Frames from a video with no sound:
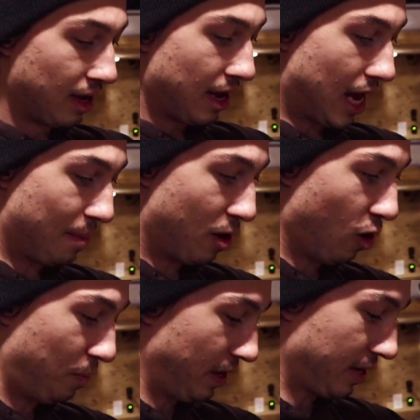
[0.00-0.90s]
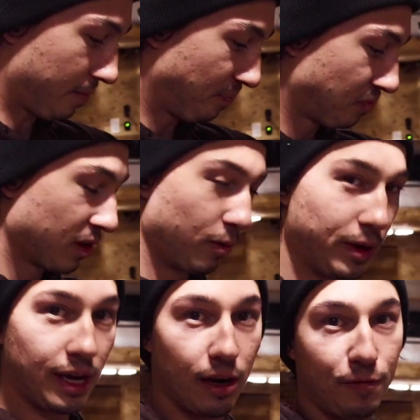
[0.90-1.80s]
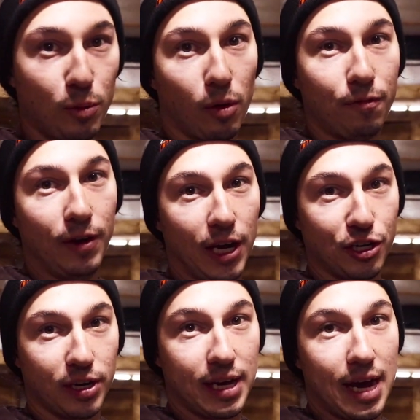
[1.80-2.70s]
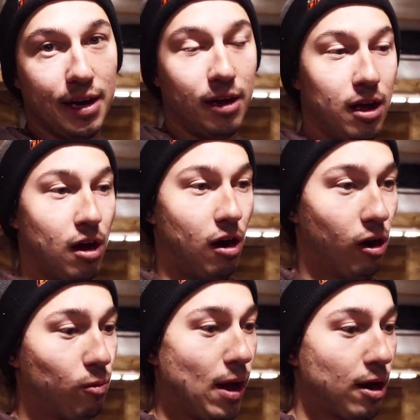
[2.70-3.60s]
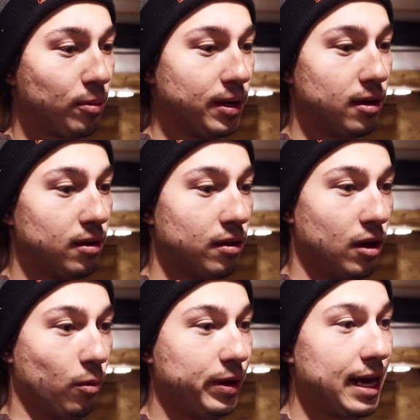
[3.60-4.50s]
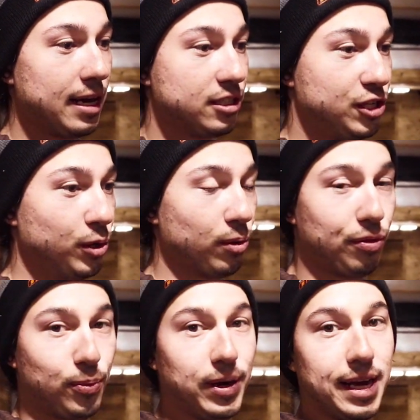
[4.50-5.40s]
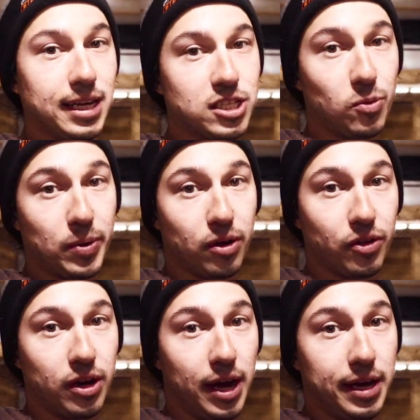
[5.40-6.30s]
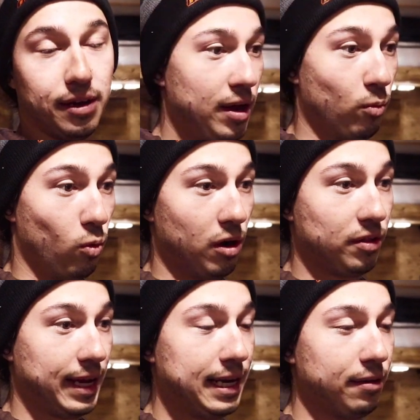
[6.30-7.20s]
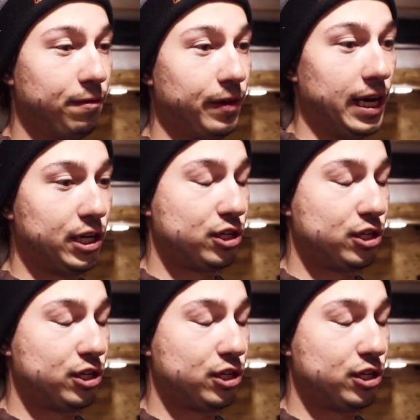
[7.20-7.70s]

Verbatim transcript: I'm hoping we can get a few more fish. Again, our rattle reel, we had two or three hits in the middle of the night and one landed fish.